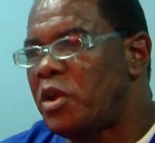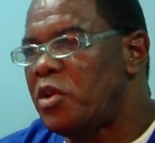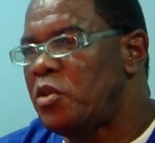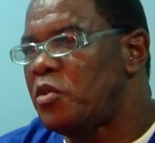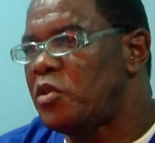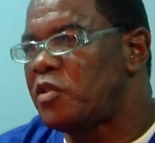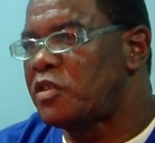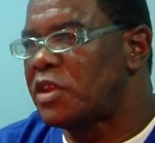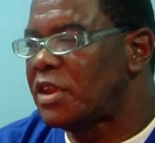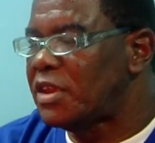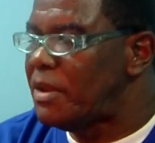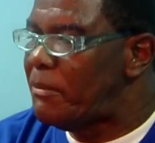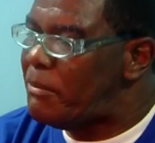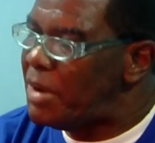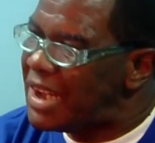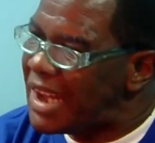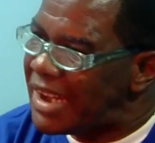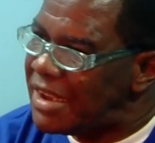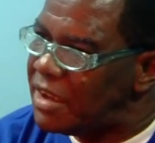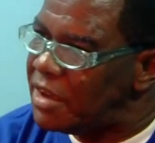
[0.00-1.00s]
using the
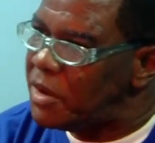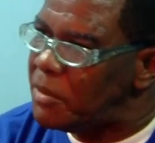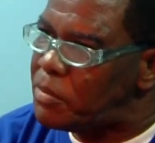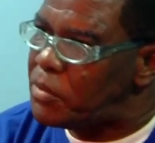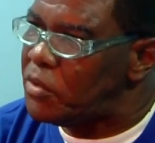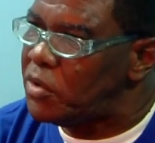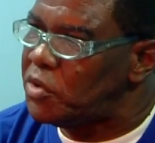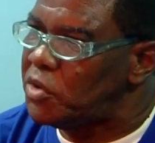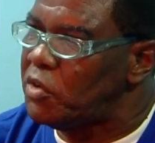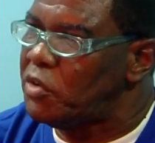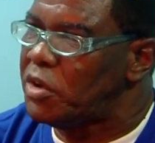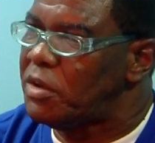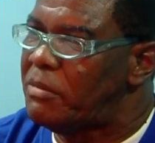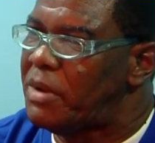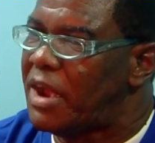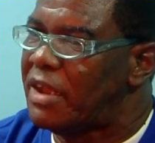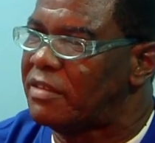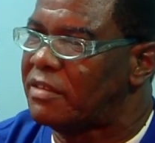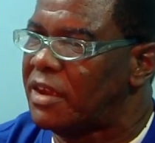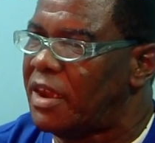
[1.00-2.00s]
blended approach here at the
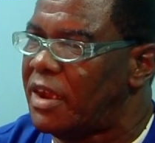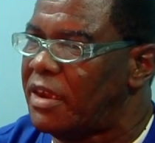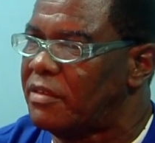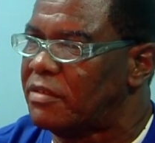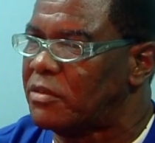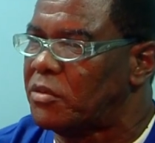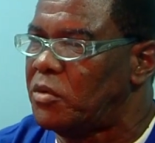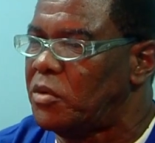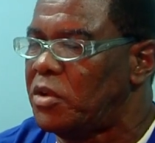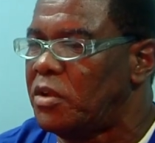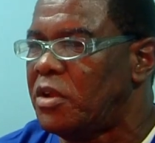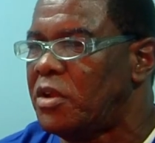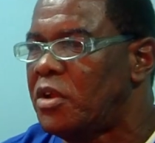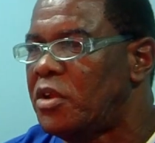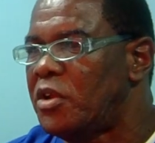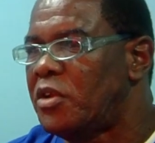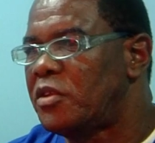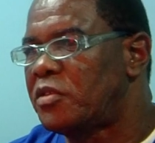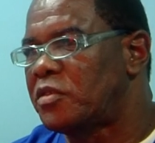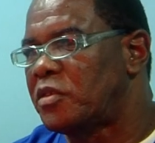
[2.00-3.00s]
Basti High School,
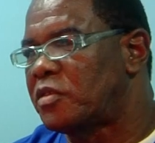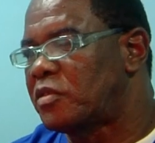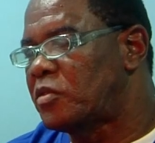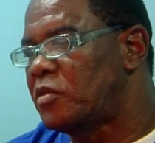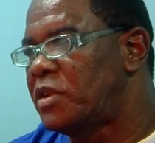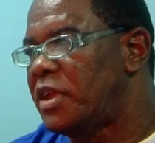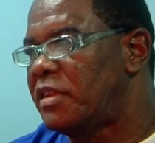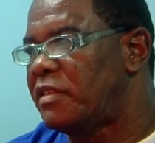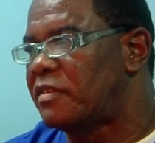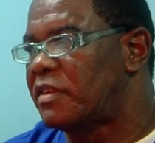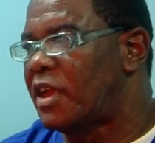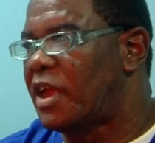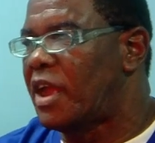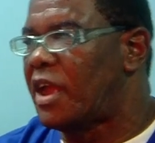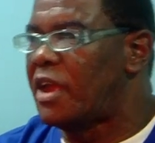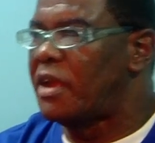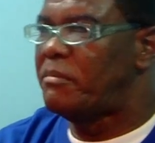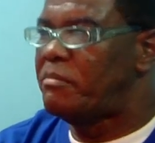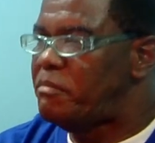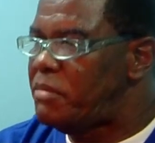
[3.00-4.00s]
so students
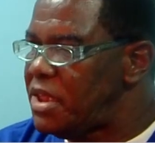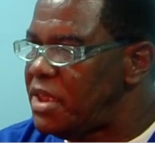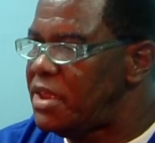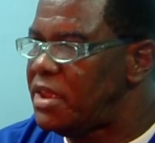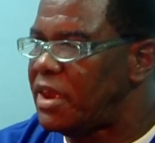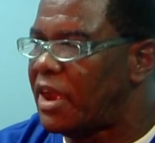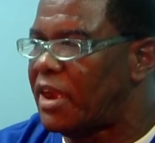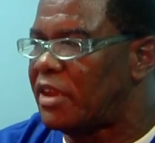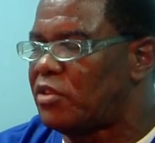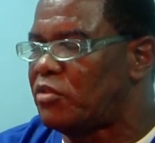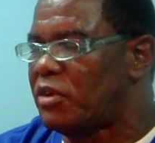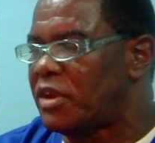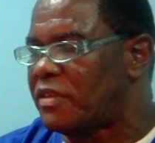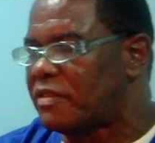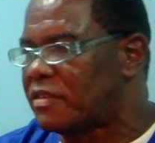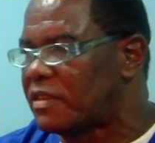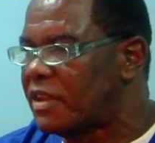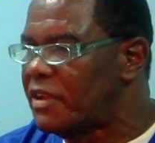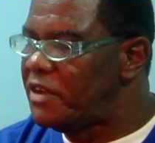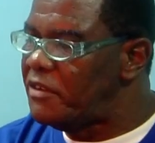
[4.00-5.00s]
are being
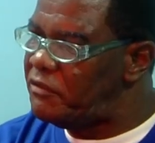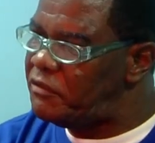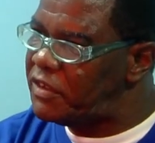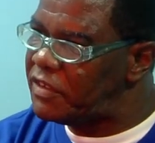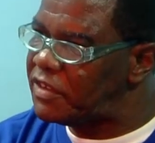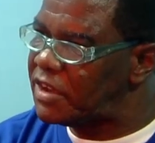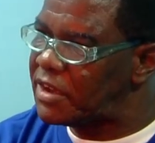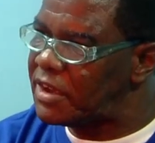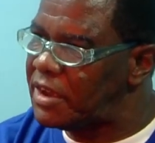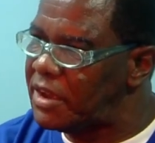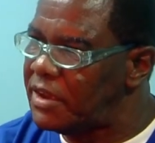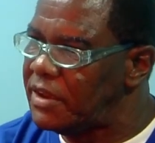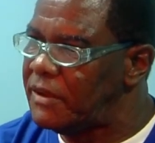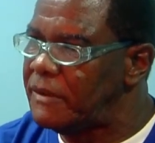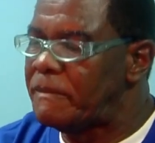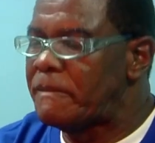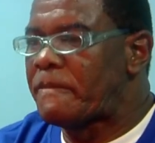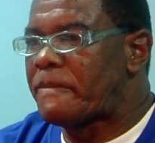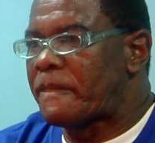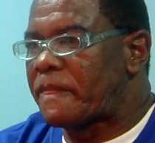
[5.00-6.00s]
addressed physically
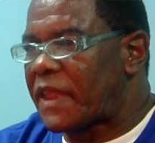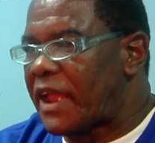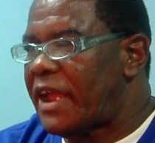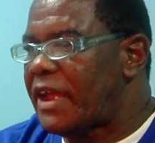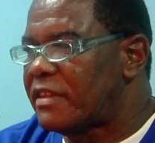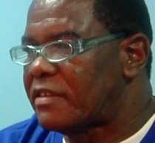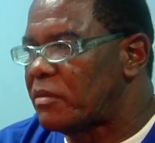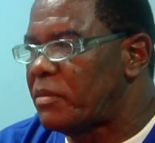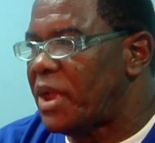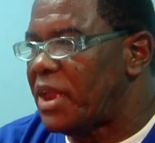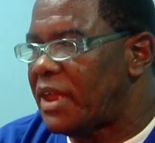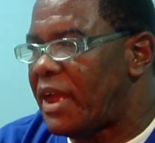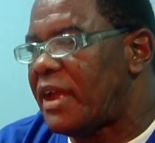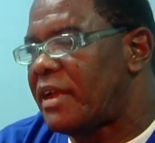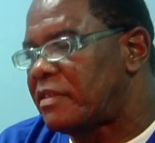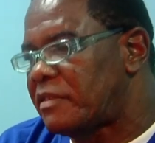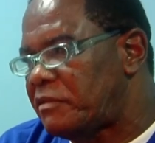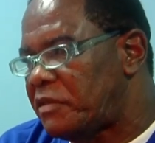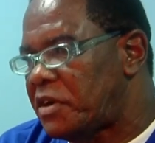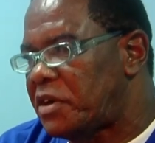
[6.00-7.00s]
as well
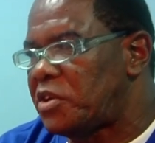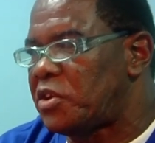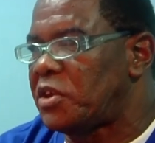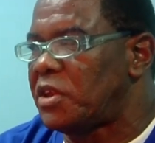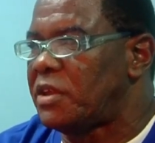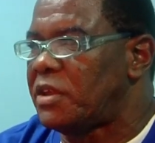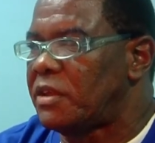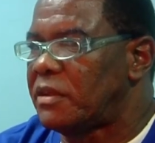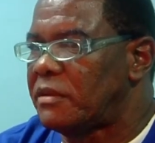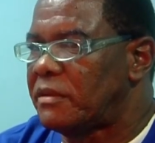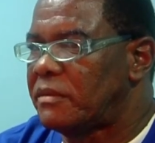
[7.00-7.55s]
as virtually.